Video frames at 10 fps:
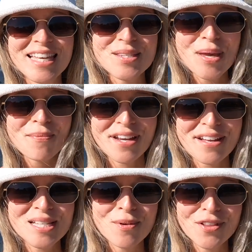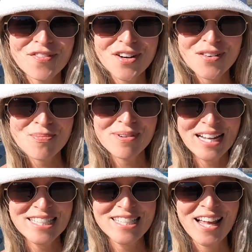this week we're going to explore the Fleurieu
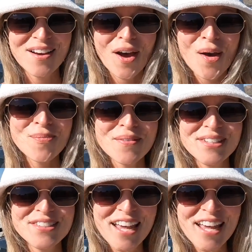Peninsula. We hope you enjoy